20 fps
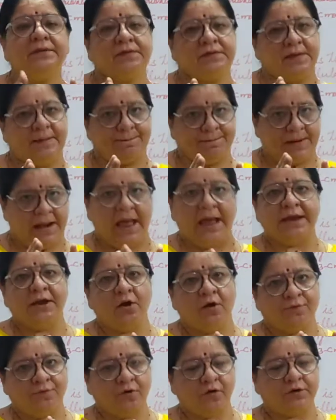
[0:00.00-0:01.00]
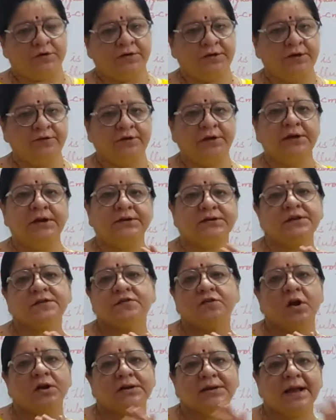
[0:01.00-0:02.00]
supply of oxygen. It is
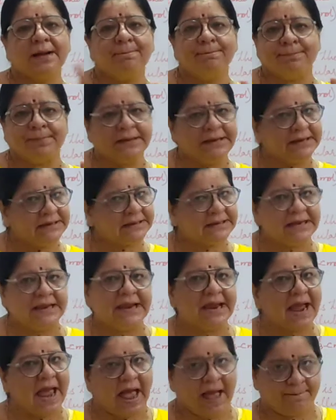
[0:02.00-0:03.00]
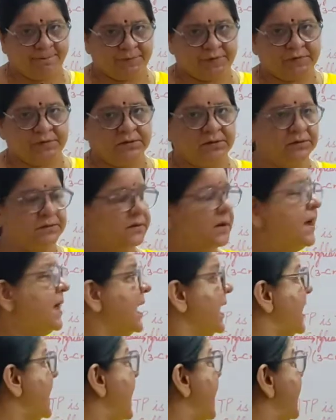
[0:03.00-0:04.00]
not completely absent
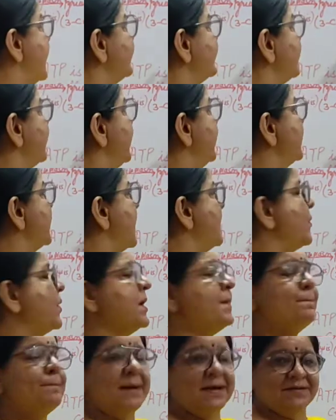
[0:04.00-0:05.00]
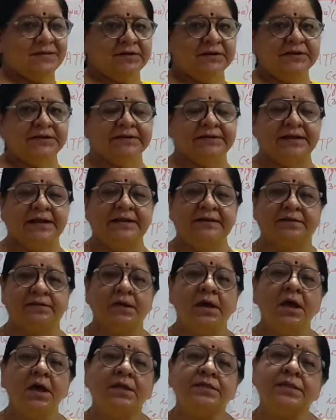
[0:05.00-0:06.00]
as in our muscle cells.
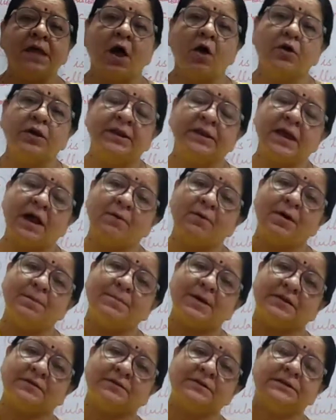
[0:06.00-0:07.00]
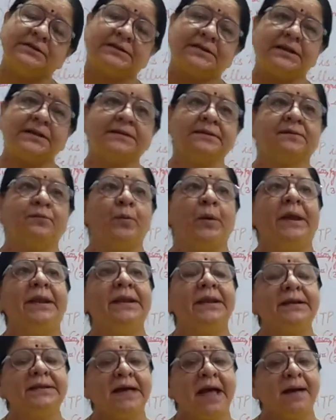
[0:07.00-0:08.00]
Now, in our muscle cells, when
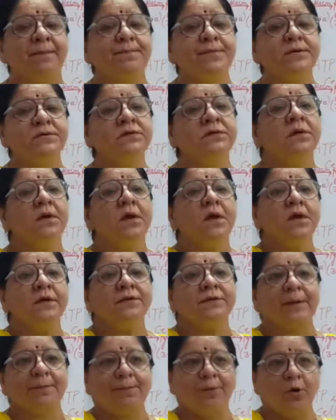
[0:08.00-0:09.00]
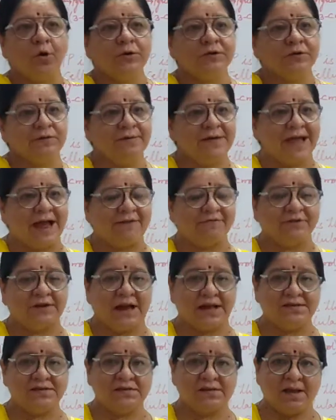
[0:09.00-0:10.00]
it happens, suppose we have
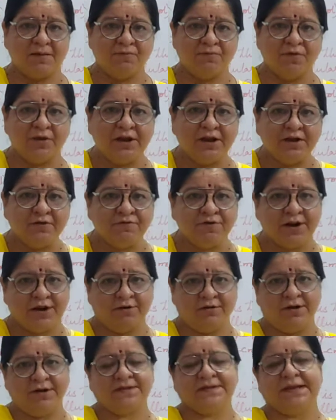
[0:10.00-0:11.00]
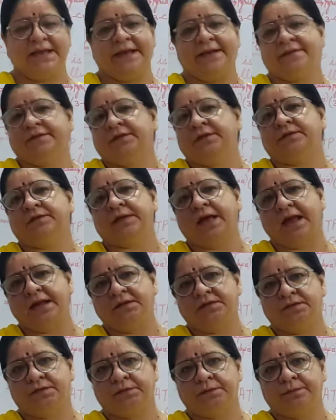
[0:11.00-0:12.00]
done some very vigorous
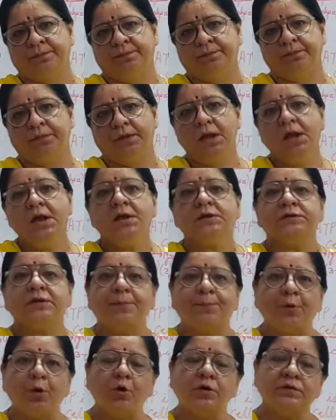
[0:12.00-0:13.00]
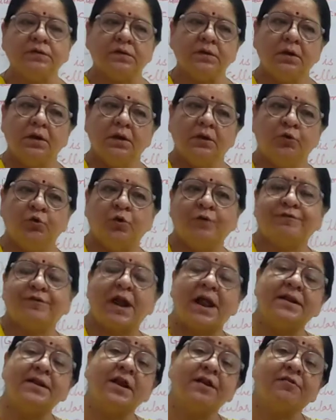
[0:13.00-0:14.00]
exercise. Suppose you've
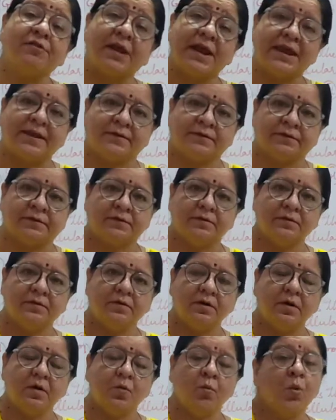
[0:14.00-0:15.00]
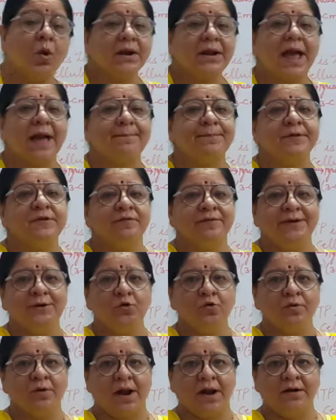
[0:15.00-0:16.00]
run a race. What happens when
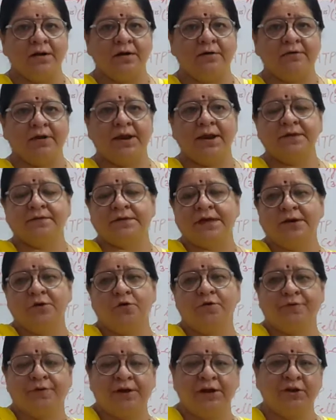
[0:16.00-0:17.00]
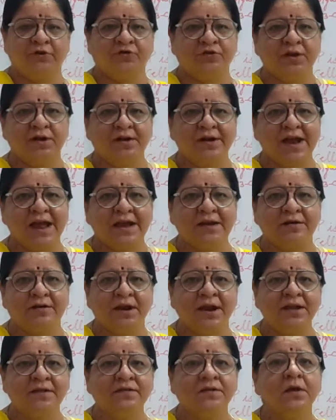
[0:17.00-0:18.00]
you run a race and you finish the
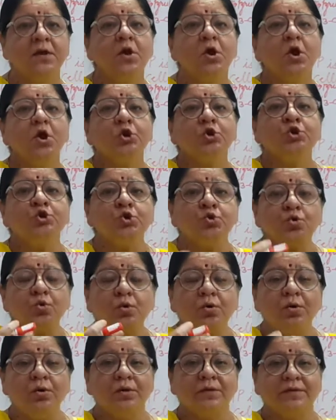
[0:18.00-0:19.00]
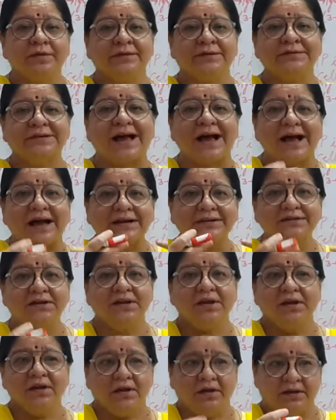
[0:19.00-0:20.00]
race? You start
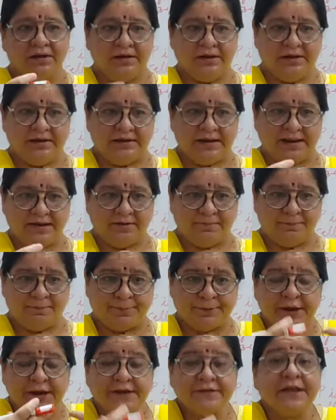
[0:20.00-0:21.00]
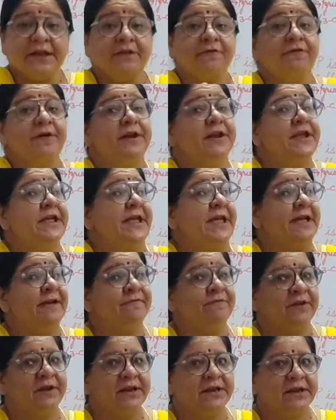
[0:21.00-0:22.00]
like breathing very
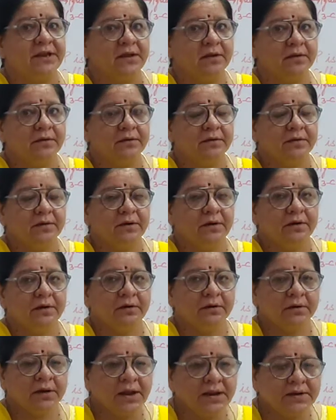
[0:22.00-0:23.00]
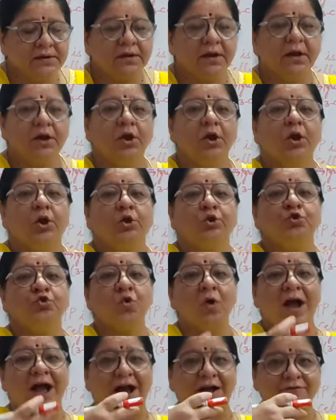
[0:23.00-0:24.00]
heavily, right?
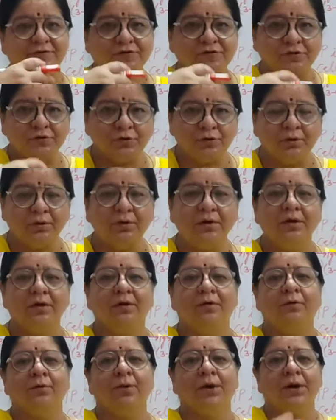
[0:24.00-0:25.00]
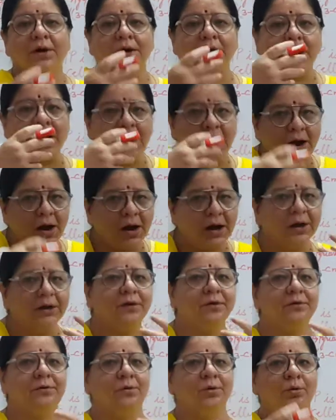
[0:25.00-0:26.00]
You have to work
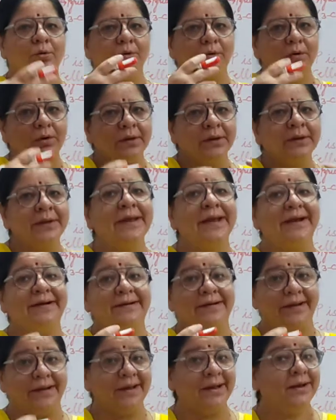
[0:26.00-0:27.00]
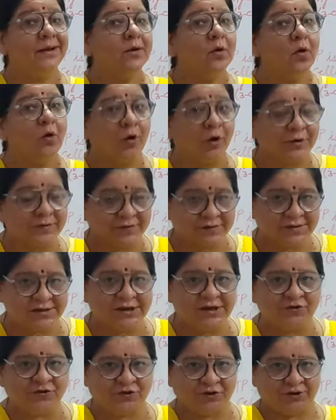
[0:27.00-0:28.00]
hard to get in
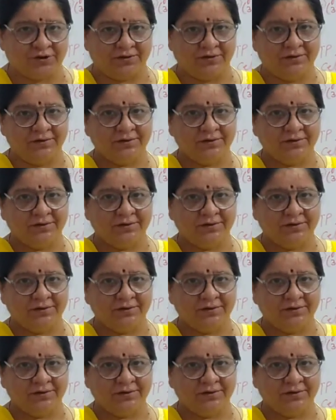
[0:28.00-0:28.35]
oxygen.